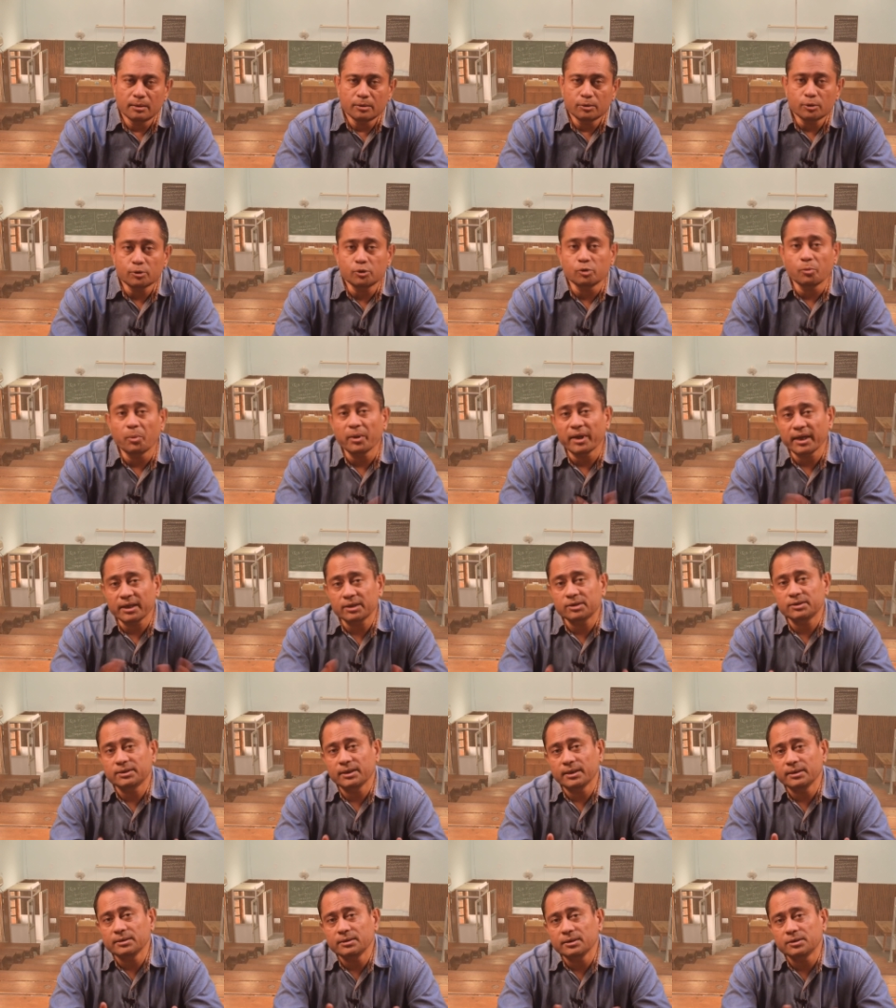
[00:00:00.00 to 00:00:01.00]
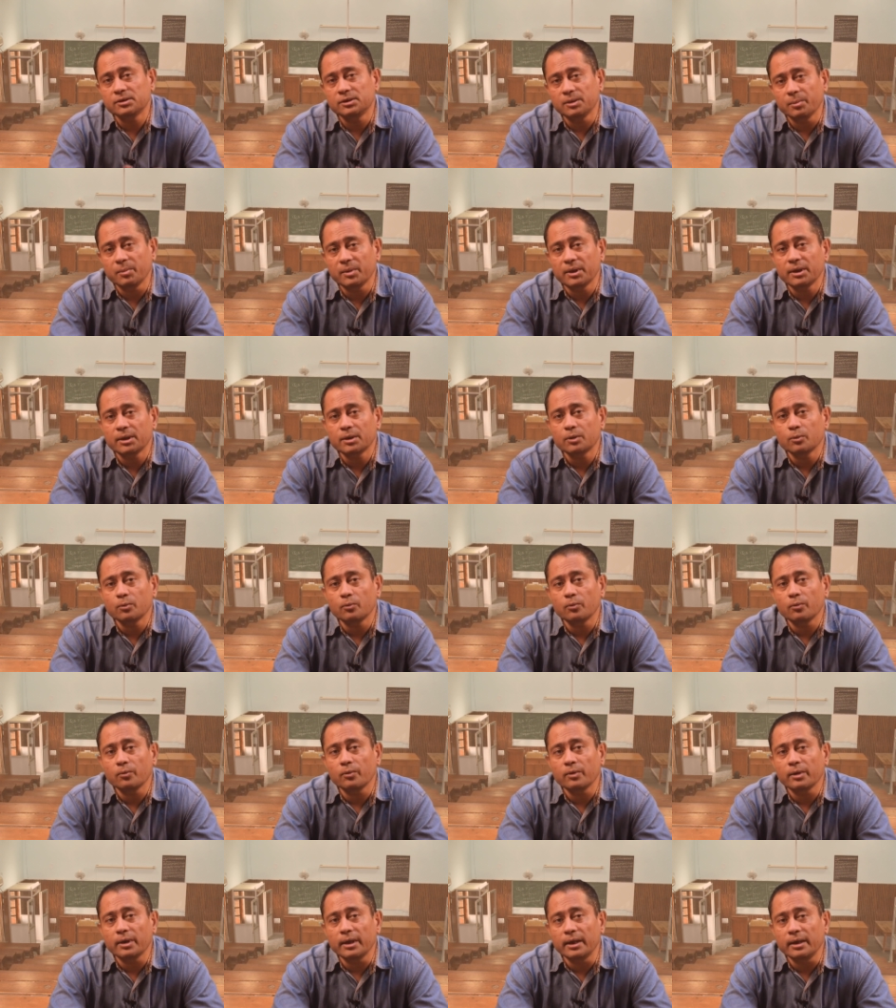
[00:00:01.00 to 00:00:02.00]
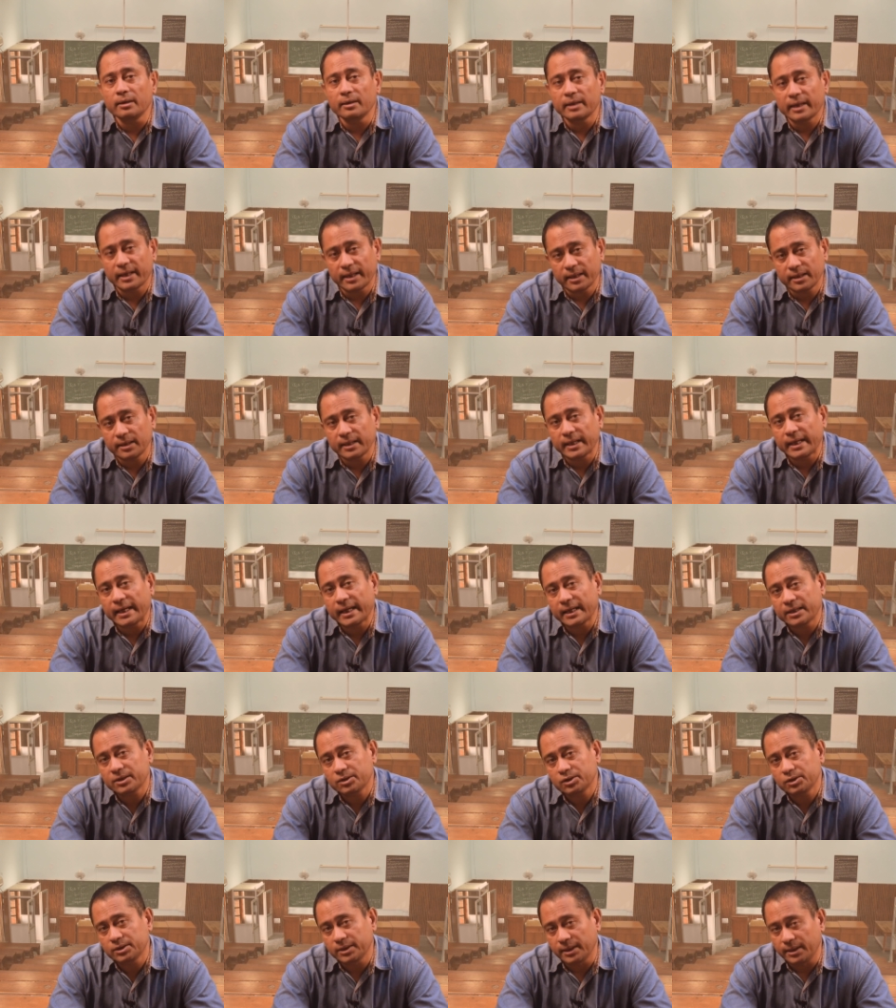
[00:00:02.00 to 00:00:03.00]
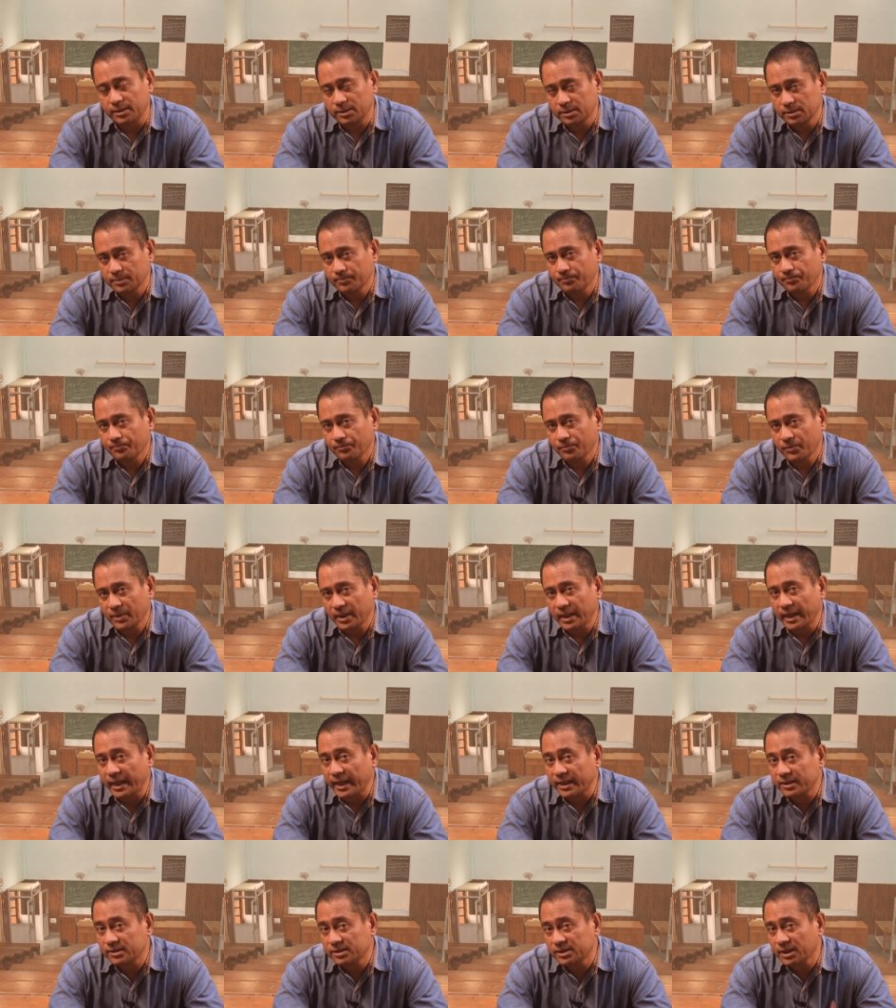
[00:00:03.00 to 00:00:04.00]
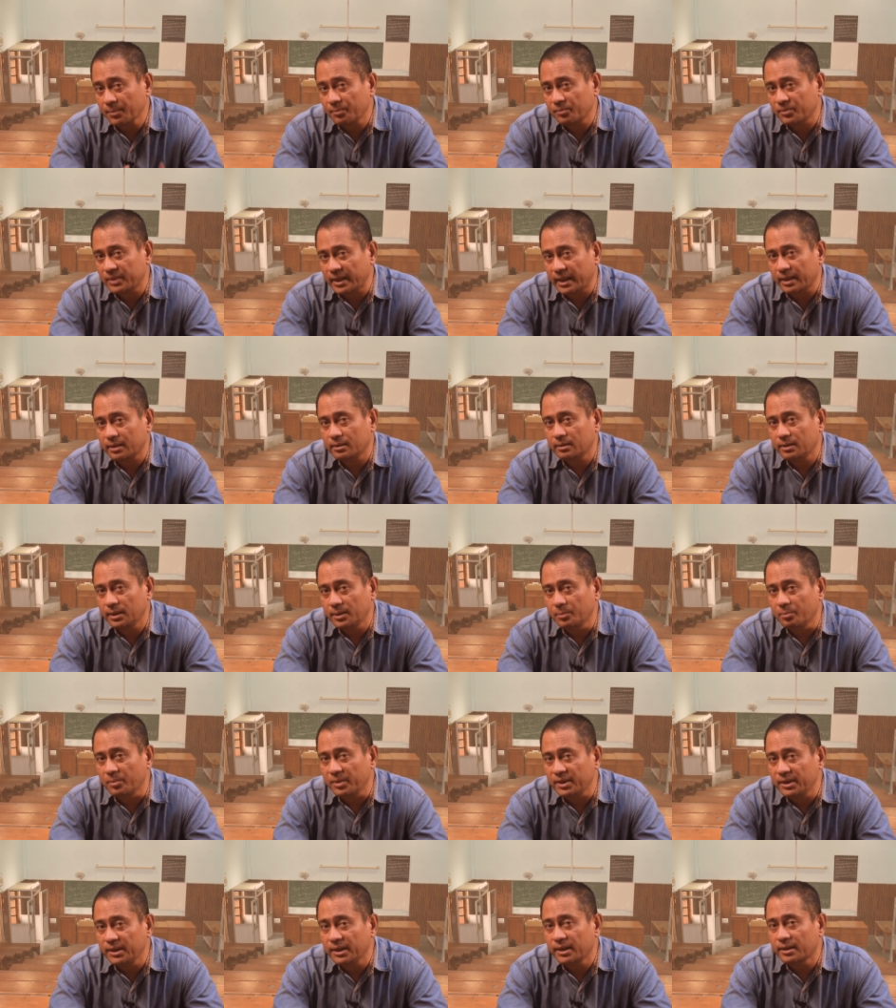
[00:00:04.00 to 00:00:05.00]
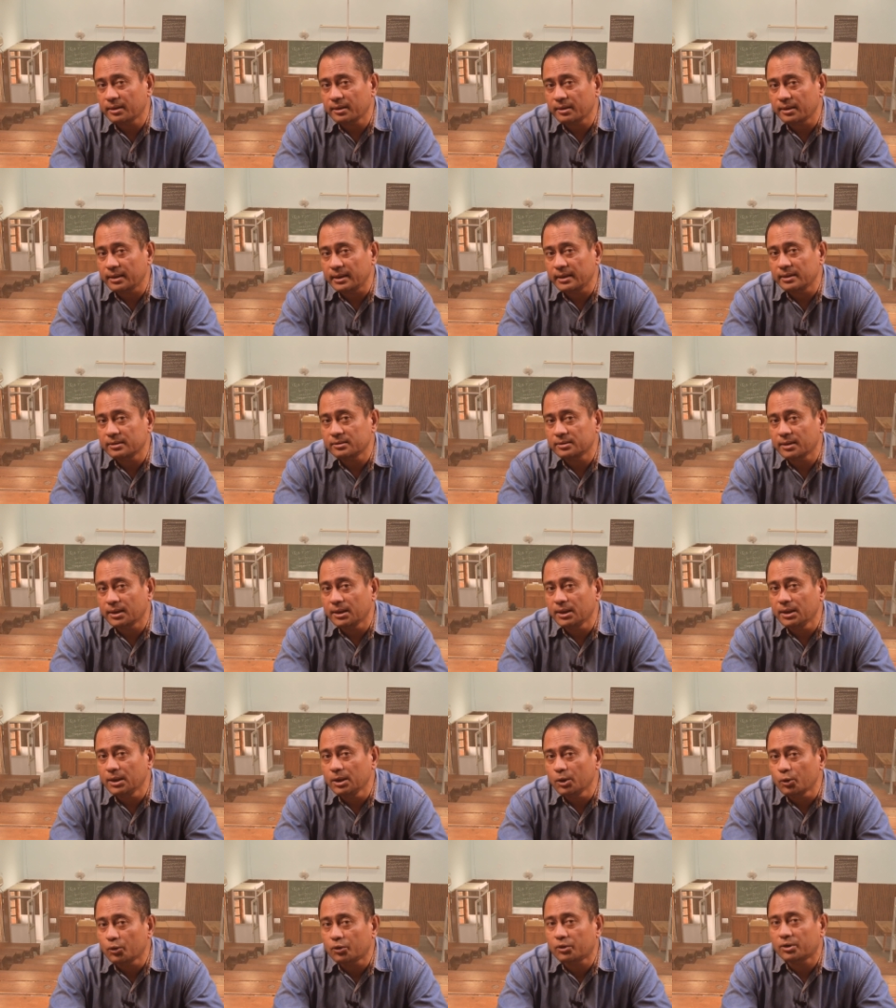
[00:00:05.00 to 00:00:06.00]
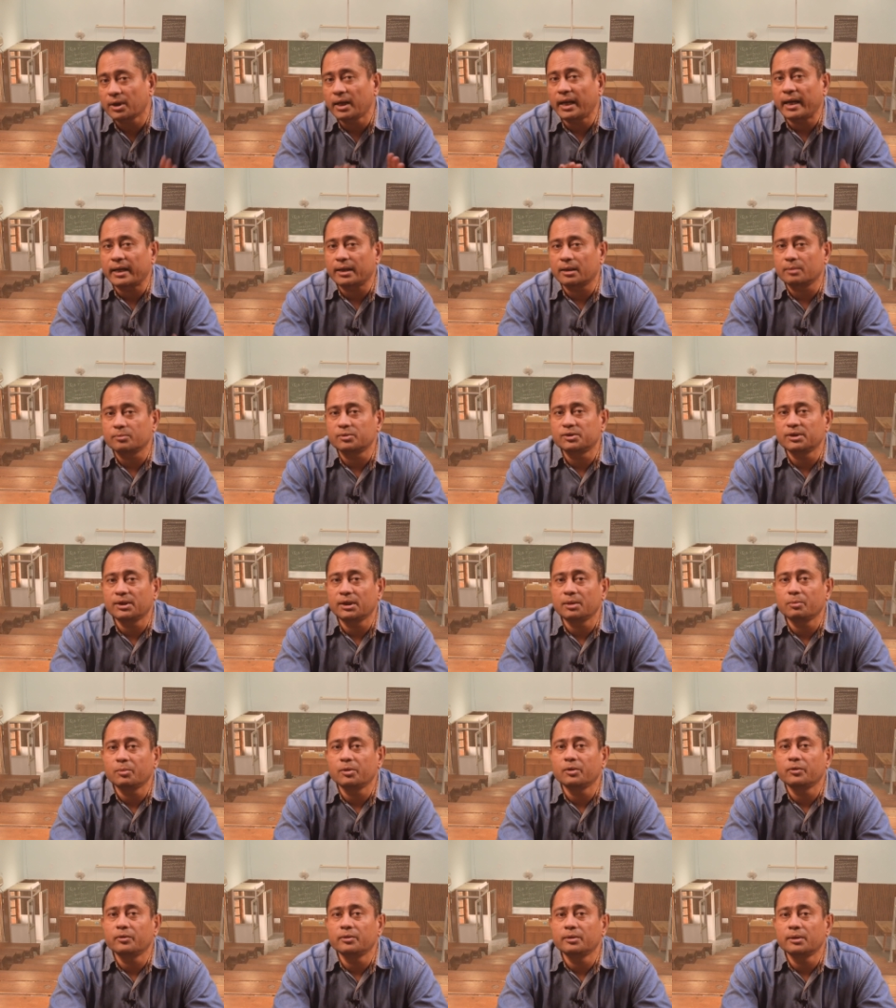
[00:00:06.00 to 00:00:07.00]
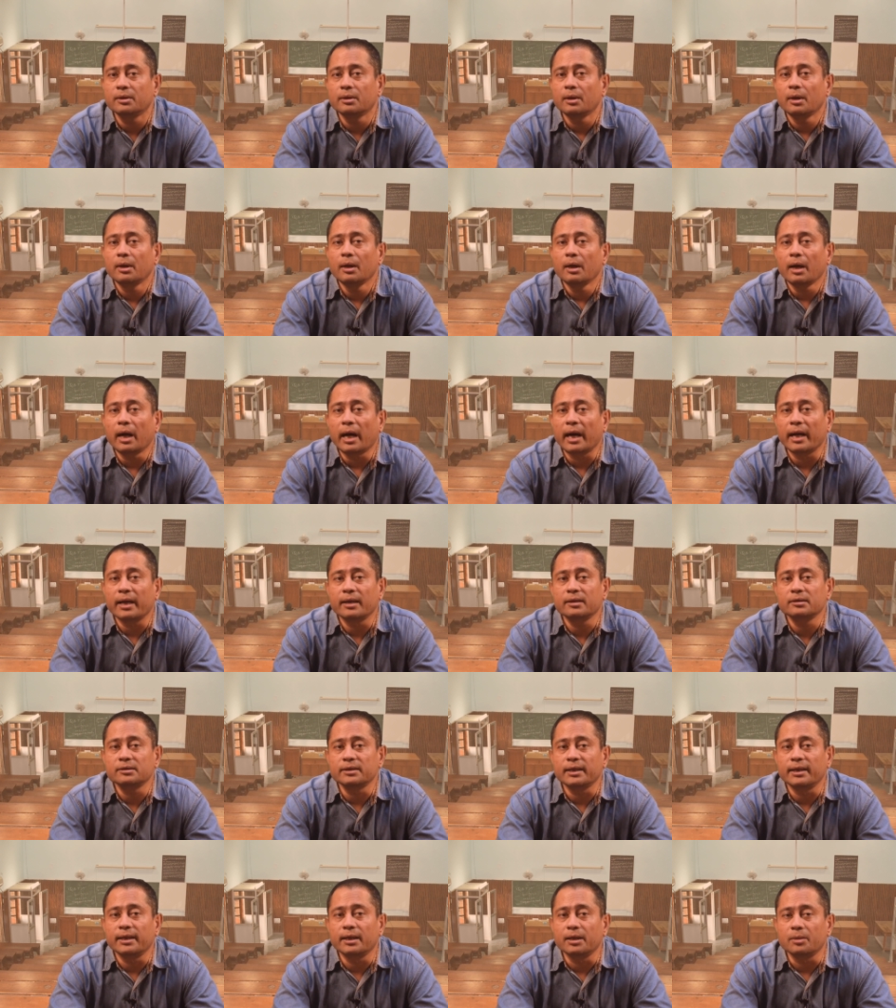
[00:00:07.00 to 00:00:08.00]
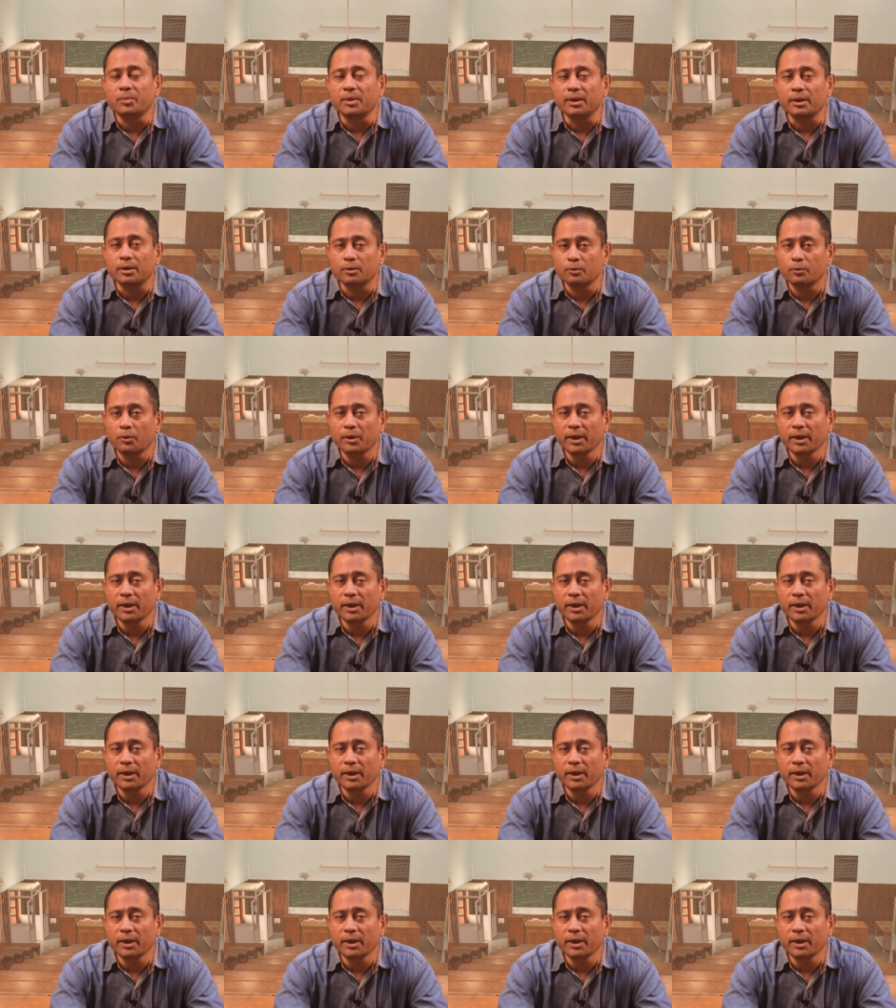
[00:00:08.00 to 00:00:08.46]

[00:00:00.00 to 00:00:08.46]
So, super exchange is similar to indirect exchange except that the mediator is a neutral atom sitting between ions A and B.